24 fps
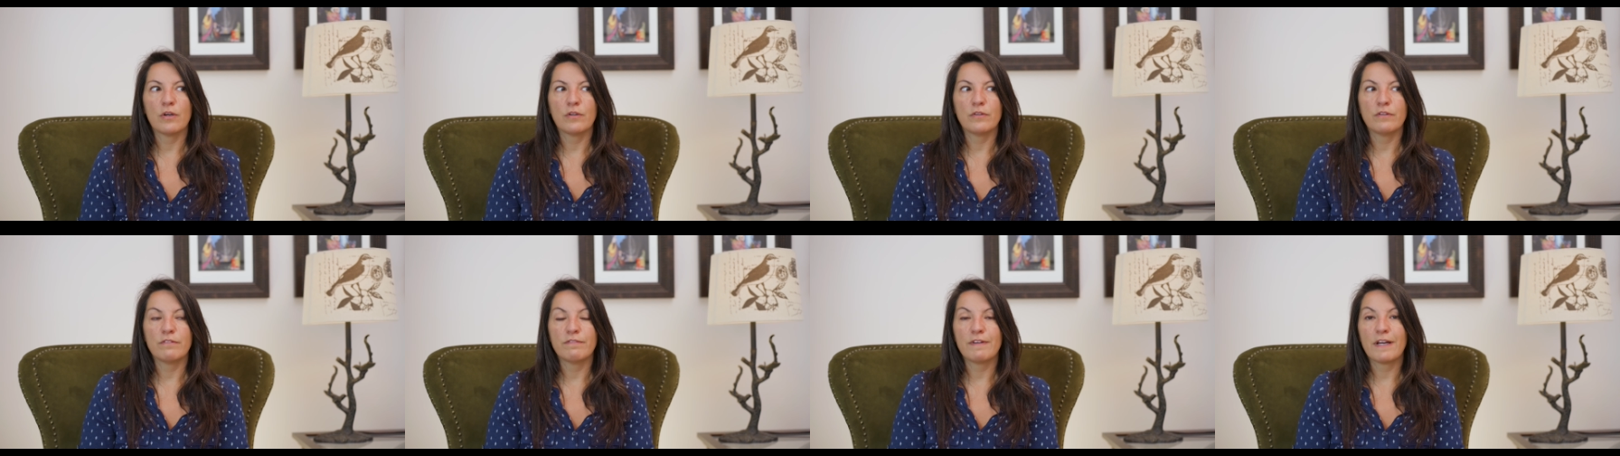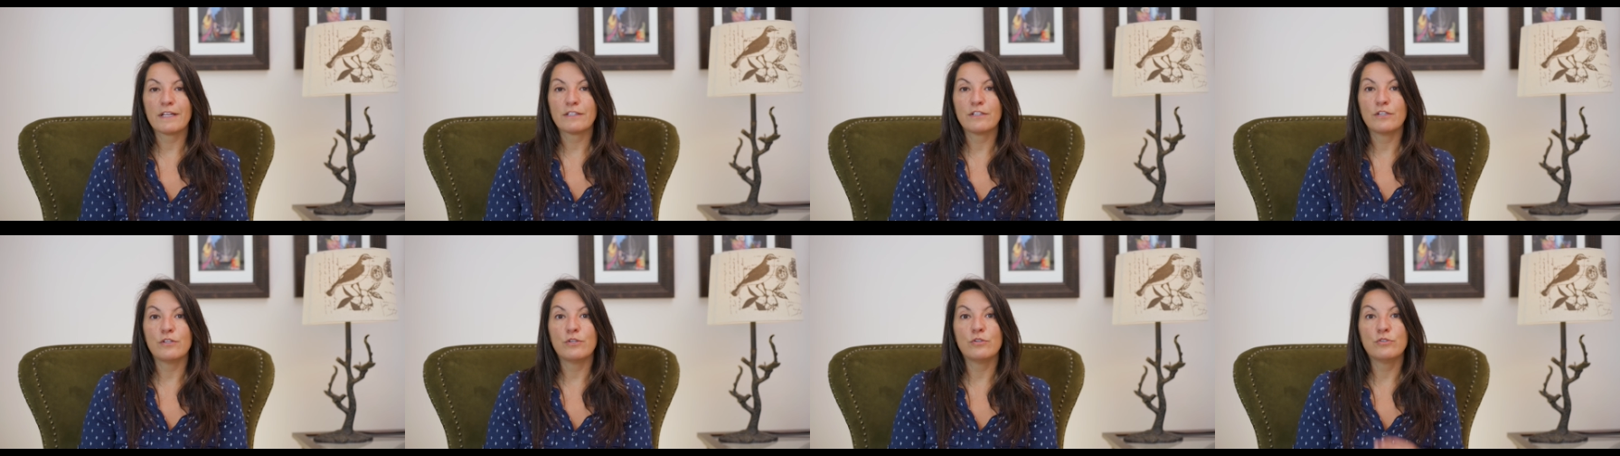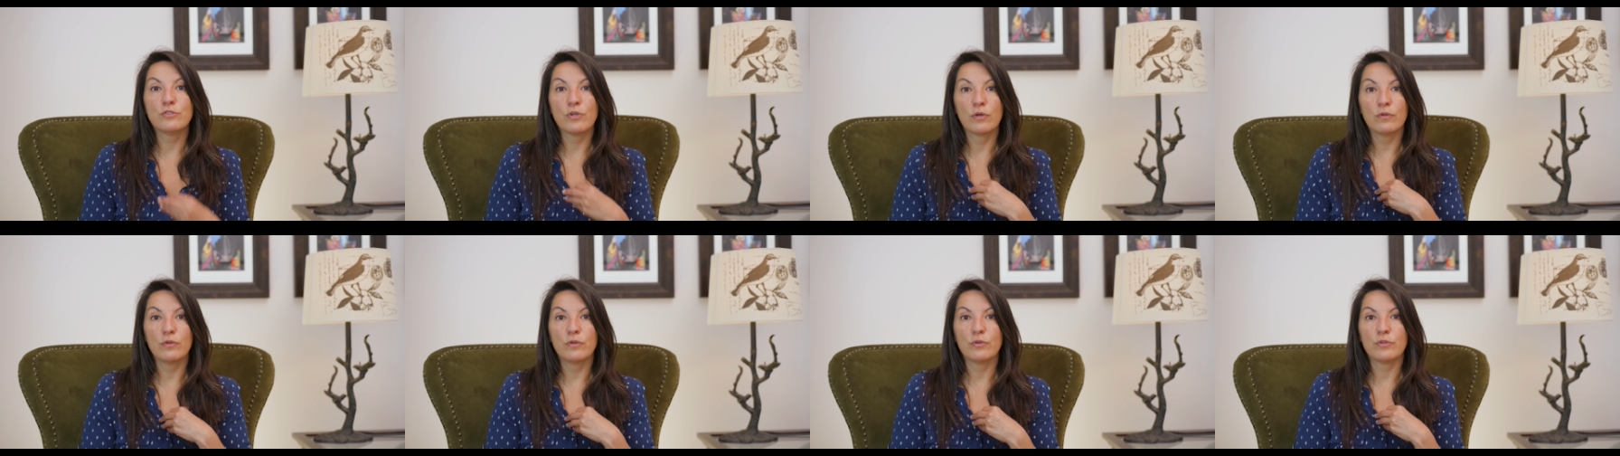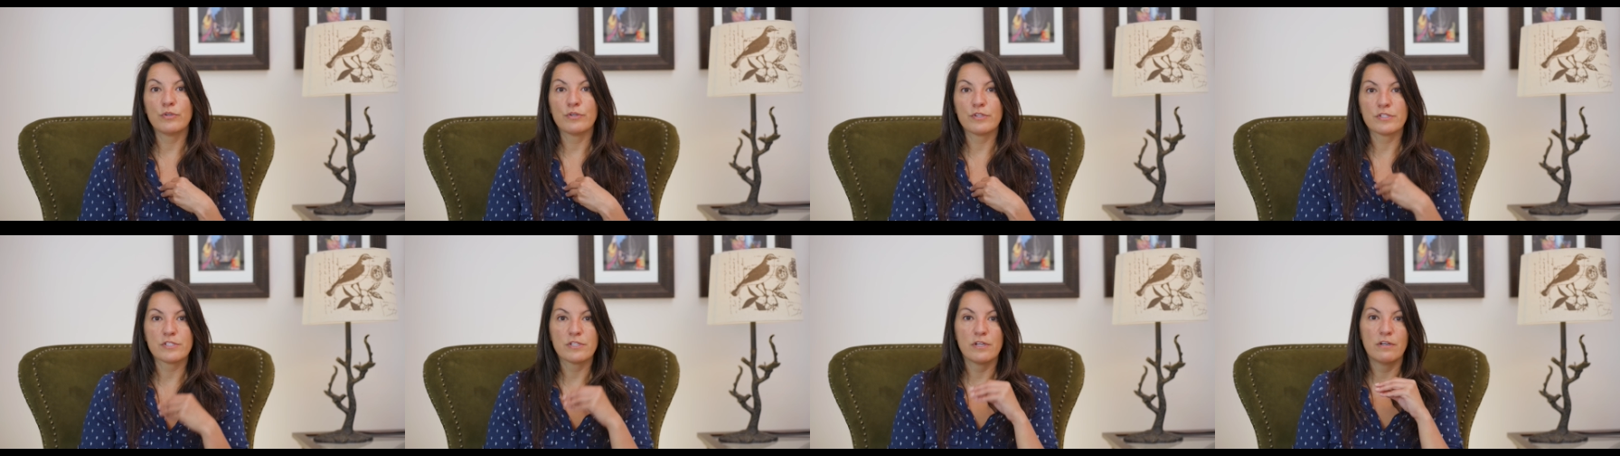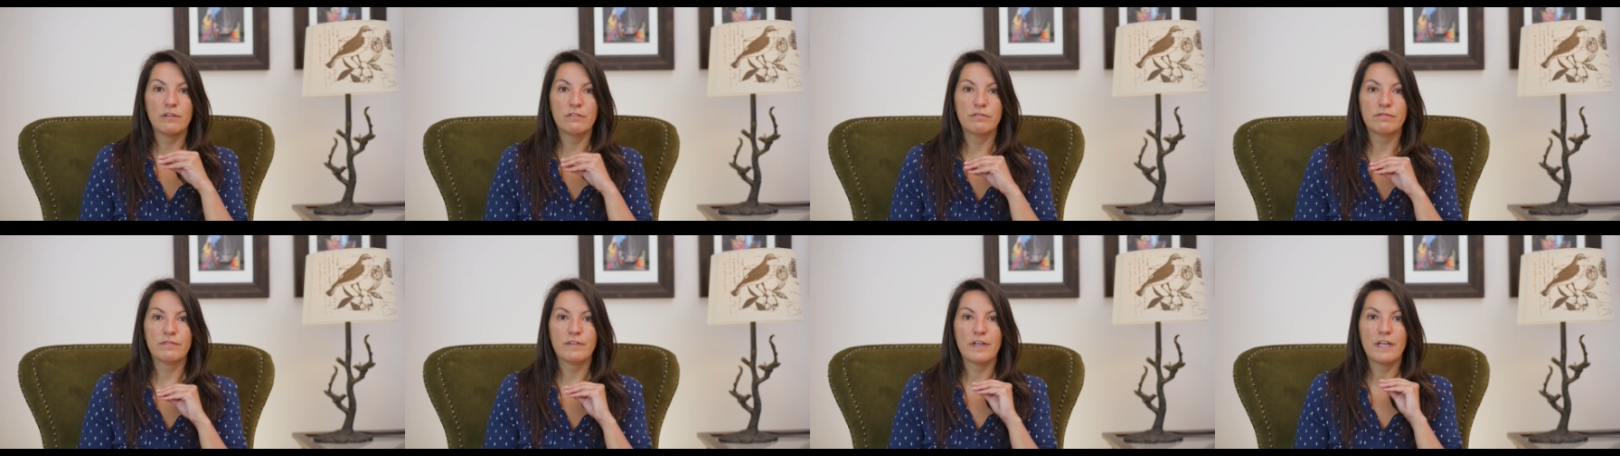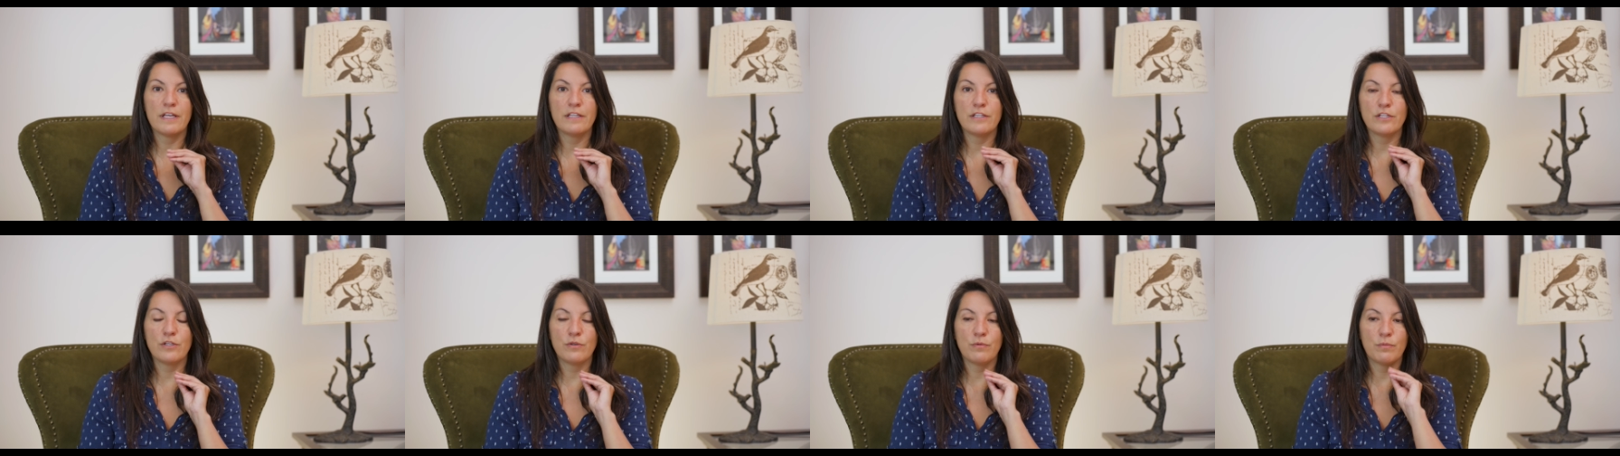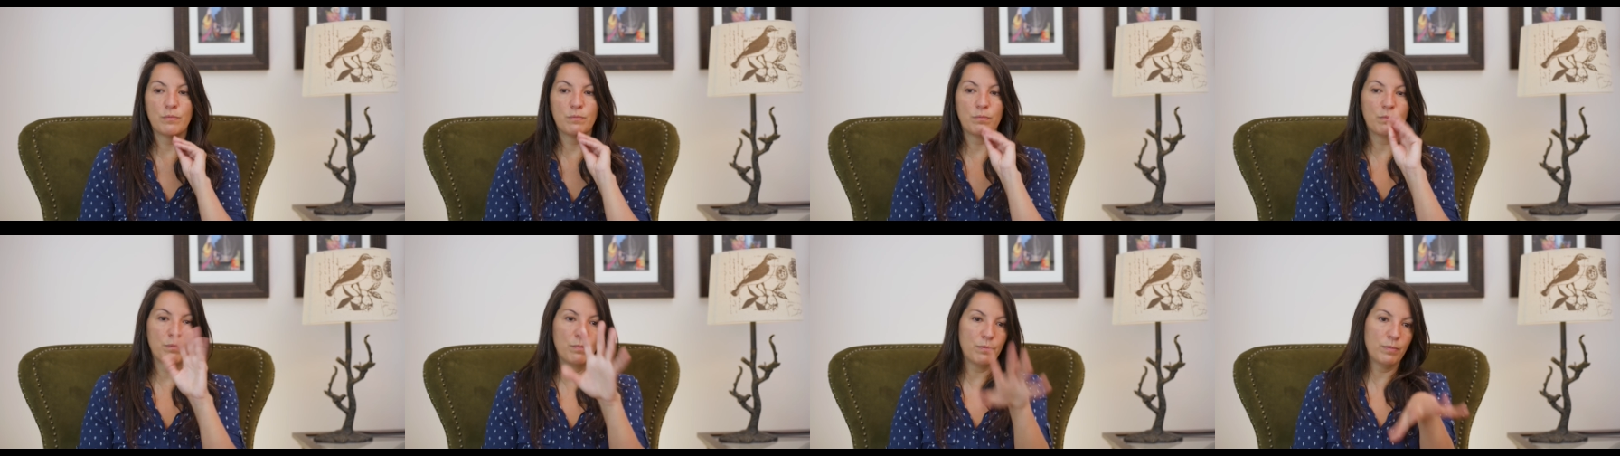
the fact that you don't love yourself, and you